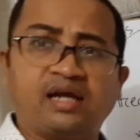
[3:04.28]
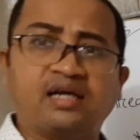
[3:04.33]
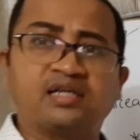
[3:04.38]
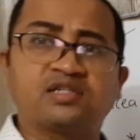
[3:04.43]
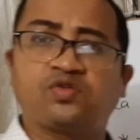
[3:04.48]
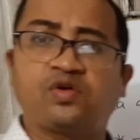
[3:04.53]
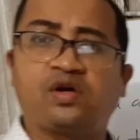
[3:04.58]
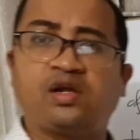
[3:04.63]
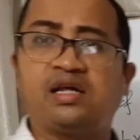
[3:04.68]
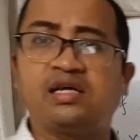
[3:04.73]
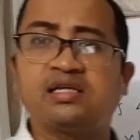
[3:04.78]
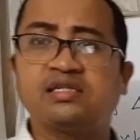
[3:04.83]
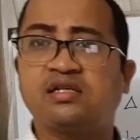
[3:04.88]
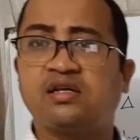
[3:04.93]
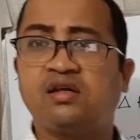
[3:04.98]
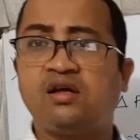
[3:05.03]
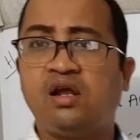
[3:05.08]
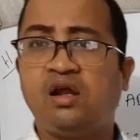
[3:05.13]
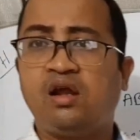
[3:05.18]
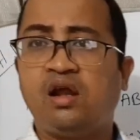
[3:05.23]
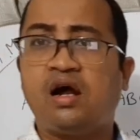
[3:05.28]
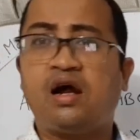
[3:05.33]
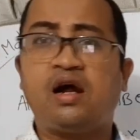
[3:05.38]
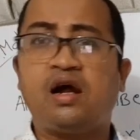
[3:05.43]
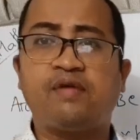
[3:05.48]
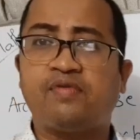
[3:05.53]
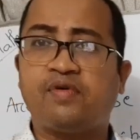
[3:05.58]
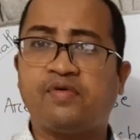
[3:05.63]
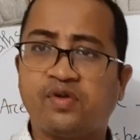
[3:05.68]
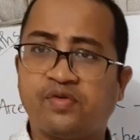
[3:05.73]
as well as
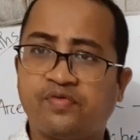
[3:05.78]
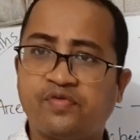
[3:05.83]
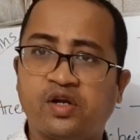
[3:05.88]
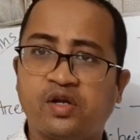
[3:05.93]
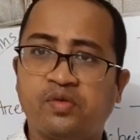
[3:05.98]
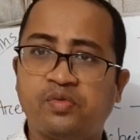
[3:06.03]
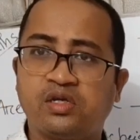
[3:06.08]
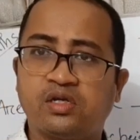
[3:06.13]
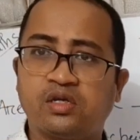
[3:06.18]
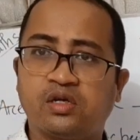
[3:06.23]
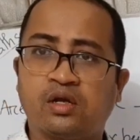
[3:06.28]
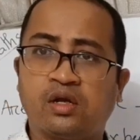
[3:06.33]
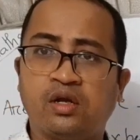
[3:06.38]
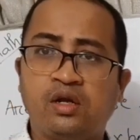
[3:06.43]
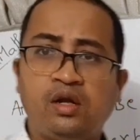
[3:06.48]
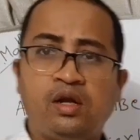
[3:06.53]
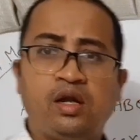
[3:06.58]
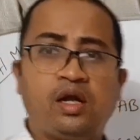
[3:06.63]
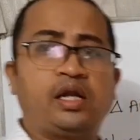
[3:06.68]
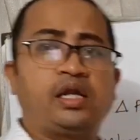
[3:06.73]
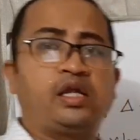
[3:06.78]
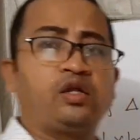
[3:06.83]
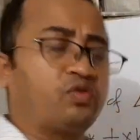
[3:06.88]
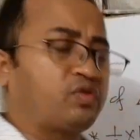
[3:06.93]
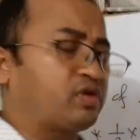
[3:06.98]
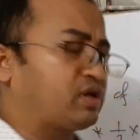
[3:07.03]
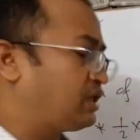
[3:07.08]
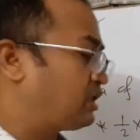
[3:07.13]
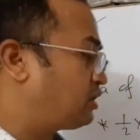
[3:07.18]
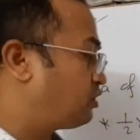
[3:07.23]
half of the perimeter, and you
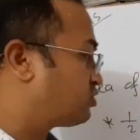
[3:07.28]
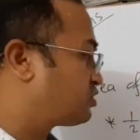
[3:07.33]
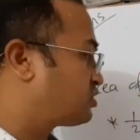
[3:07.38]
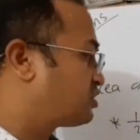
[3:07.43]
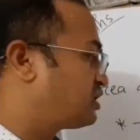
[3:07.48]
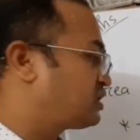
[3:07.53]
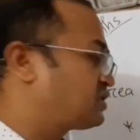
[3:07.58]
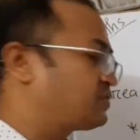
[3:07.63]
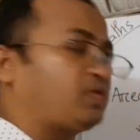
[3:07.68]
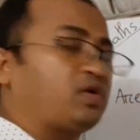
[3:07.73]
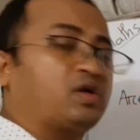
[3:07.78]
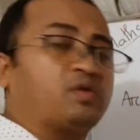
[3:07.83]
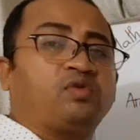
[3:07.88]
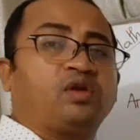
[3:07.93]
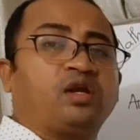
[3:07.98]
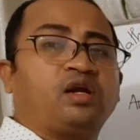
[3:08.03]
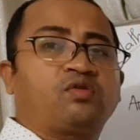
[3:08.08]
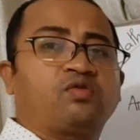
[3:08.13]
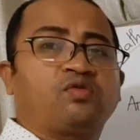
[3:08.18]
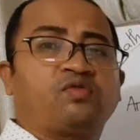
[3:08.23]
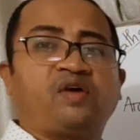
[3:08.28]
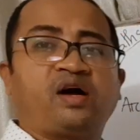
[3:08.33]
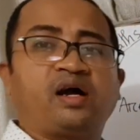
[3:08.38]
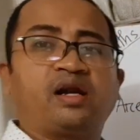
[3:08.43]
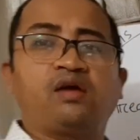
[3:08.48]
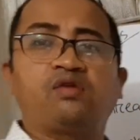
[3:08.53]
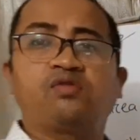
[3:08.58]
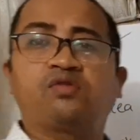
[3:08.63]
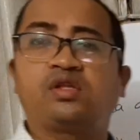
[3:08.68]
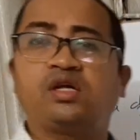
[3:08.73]
can use this formula to find
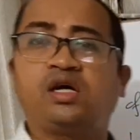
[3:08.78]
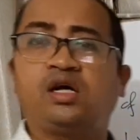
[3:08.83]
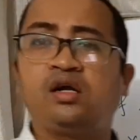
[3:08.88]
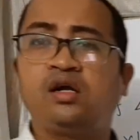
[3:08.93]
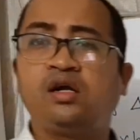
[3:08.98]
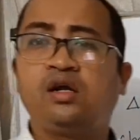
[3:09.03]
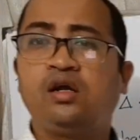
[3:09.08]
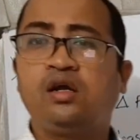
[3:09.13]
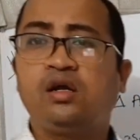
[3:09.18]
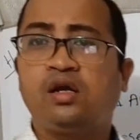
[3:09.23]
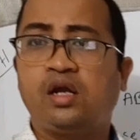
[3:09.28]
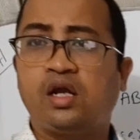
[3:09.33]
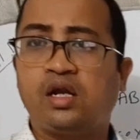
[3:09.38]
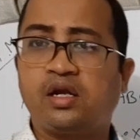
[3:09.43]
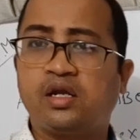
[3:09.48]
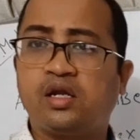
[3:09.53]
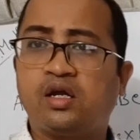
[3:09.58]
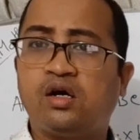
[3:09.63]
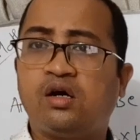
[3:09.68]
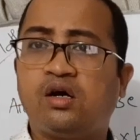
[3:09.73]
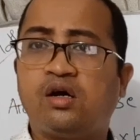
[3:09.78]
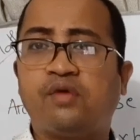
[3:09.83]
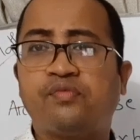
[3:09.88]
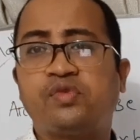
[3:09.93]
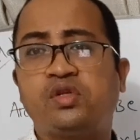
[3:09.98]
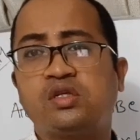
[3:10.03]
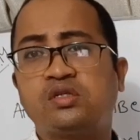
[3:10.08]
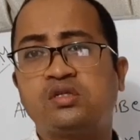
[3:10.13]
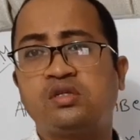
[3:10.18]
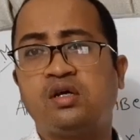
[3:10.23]
out the area of
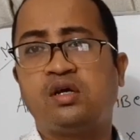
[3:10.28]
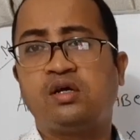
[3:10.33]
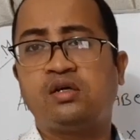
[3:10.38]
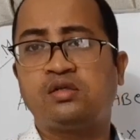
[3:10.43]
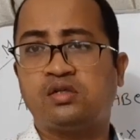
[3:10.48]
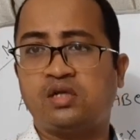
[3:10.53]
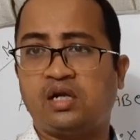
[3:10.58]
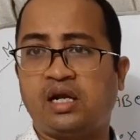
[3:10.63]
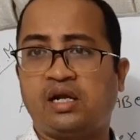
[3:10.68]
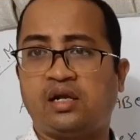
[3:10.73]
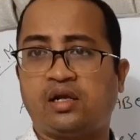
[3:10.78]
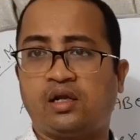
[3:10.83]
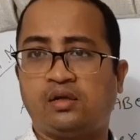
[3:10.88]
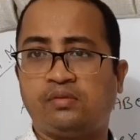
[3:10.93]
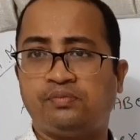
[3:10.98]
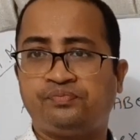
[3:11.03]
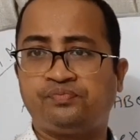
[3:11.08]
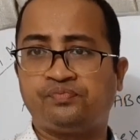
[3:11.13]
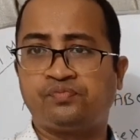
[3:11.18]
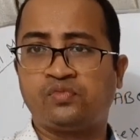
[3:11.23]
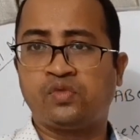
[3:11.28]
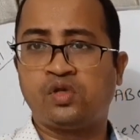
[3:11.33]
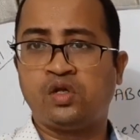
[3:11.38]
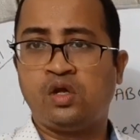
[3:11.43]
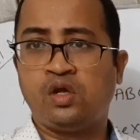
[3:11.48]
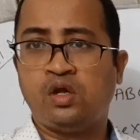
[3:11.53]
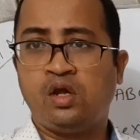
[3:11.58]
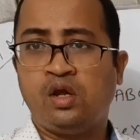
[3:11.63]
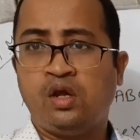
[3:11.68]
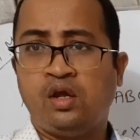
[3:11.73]
this triangle.
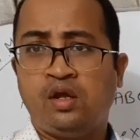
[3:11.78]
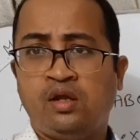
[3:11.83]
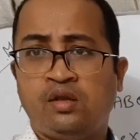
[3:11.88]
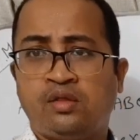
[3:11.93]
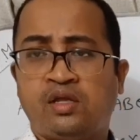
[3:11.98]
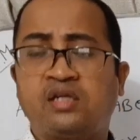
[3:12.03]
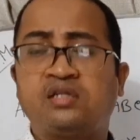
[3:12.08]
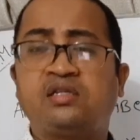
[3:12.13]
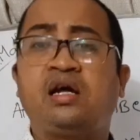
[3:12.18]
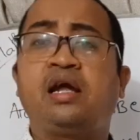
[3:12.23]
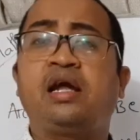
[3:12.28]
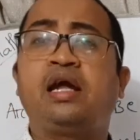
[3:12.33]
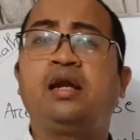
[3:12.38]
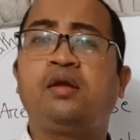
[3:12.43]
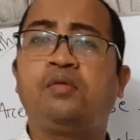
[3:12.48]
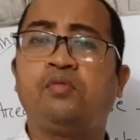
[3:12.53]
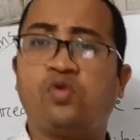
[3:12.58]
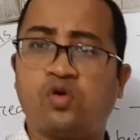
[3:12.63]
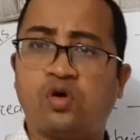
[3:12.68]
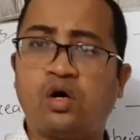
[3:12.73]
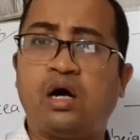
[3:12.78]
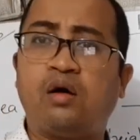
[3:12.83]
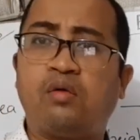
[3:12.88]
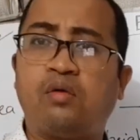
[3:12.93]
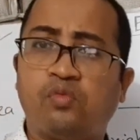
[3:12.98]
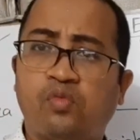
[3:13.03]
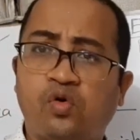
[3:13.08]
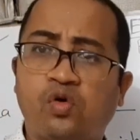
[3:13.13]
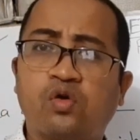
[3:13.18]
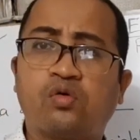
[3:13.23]
There are any
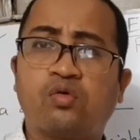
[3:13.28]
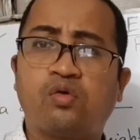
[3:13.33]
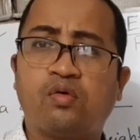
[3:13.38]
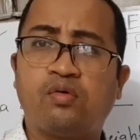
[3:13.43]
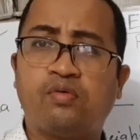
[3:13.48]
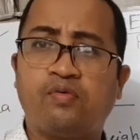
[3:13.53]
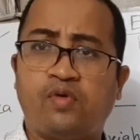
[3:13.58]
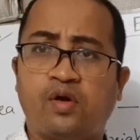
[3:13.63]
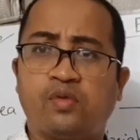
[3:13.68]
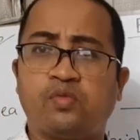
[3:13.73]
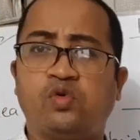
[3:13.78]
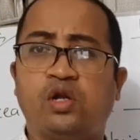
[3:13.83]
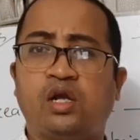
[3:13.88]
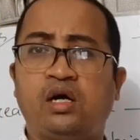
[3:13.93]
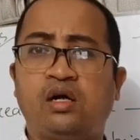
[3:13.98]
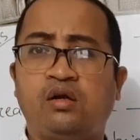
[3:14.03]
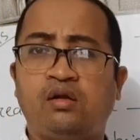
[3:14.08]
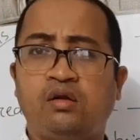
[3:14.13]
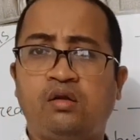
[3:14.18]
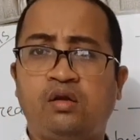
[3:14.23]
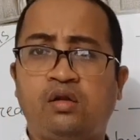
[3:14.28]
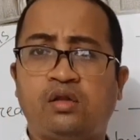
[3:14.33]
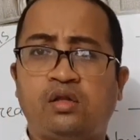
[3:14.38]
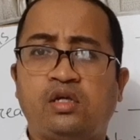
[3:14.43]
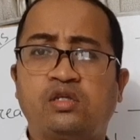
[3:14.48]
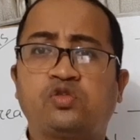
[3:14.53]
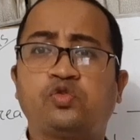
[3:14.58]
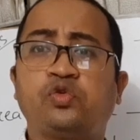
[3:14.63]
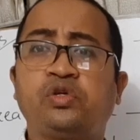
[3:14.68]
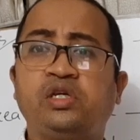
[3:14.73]
more formula
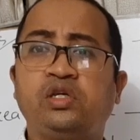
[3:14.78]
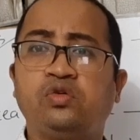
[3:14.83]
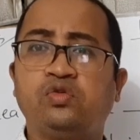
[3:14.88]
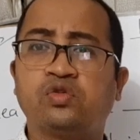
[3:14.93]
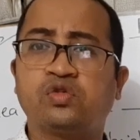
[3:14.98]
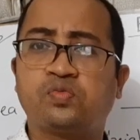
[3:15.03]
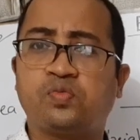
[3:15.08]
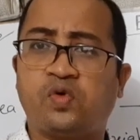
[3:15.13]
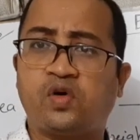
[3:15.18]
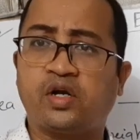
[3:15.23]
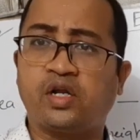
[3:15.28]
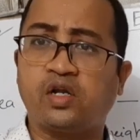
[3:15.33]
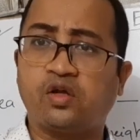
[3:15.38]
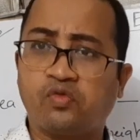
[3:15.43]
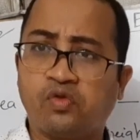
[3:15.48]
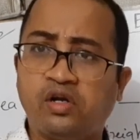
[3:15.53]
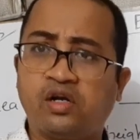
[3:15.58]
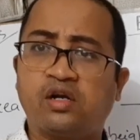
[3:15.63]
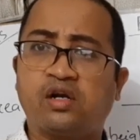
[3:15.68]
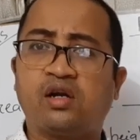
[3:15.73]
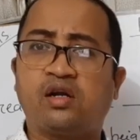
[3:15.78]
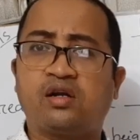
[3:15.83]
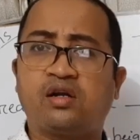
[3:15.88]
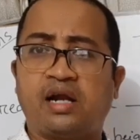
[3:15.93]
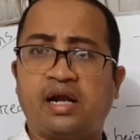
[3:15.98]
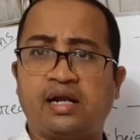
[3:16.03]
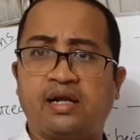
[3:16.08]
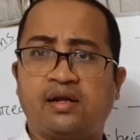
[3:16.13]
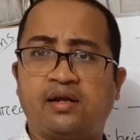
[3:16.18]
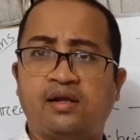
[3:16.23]
that we use for equilateral
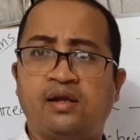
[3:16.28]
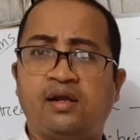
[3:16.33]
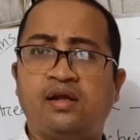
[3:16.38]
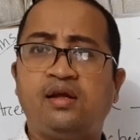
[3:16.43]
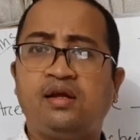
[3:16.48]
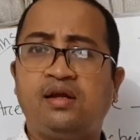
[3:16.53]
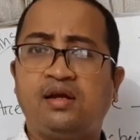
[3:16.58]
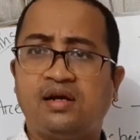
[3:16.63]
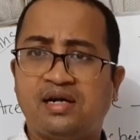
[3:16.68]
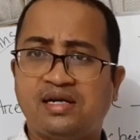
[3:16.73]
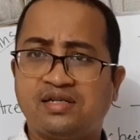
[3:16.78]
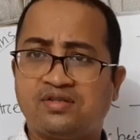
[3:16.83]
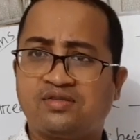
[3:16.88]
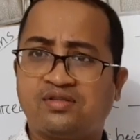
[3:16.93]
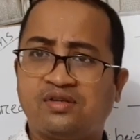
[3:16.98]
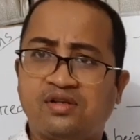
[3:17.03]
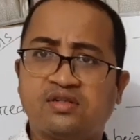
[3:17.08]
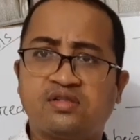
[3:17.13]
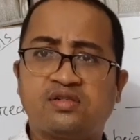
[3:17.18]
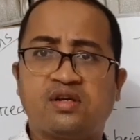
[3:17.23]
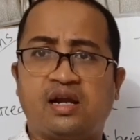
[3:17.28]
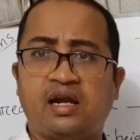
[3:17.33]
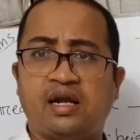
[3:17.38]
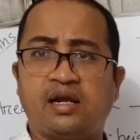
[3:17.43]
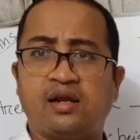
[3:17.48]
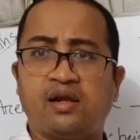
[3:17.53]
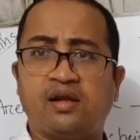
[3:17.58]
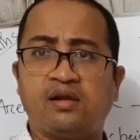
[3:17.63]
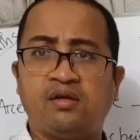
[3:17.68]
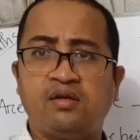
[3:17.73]
triangle, isosceles
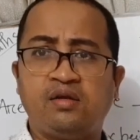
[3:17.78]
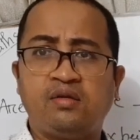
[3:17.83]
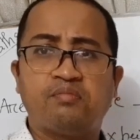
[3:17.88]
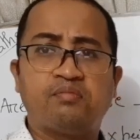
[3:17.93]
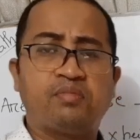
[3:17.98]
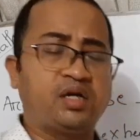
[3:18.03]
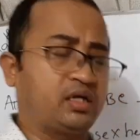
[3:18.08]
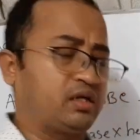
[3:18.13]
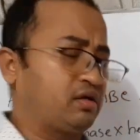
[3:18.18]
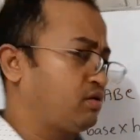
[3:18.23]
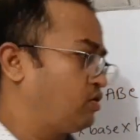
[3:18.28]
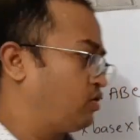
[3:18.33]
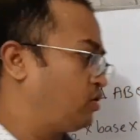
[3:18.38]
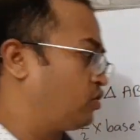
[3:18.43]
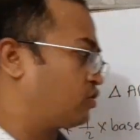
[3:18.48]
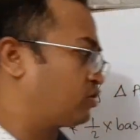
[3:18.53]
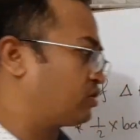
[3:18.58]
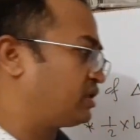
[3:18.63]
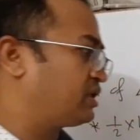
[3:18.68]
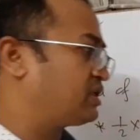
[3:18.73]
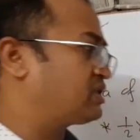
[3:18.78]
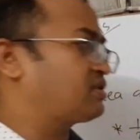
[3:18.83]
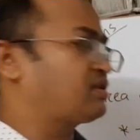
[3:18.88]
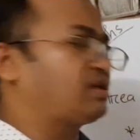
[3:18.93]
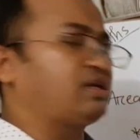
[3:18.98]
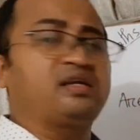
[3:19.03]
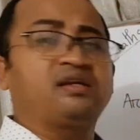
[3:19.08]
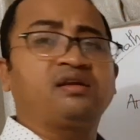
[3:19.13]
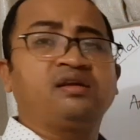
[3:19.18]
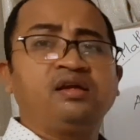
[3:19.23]
triangle, but look, these
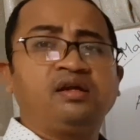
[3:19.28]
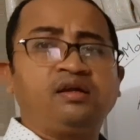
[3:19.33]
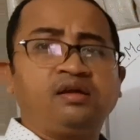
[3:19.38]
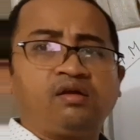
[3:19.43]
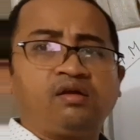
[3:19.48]
three